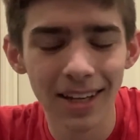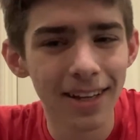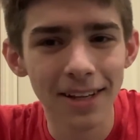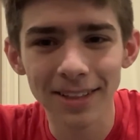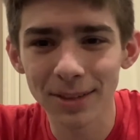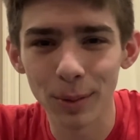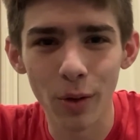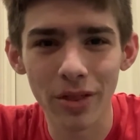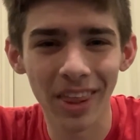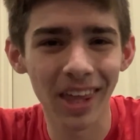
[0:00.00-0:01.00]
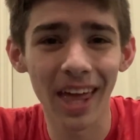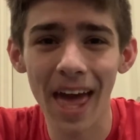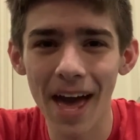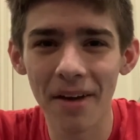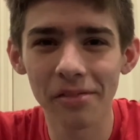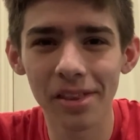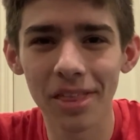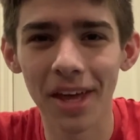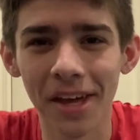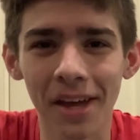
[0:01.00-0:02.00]
This is me overthinking
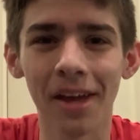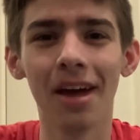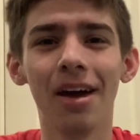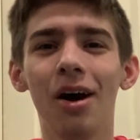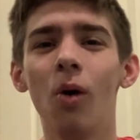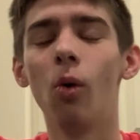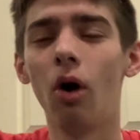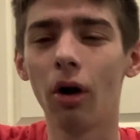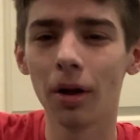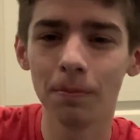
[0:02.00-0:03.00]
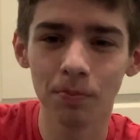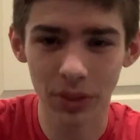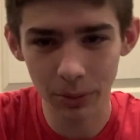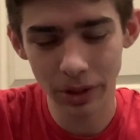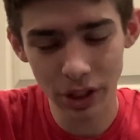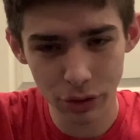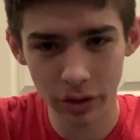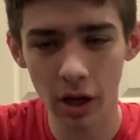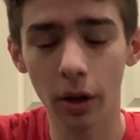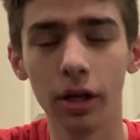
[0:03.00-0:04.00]
everything. Welcome. We should just
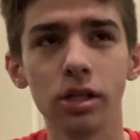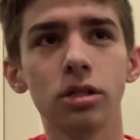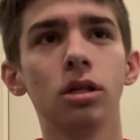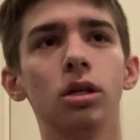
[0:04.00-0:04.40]
retitle this.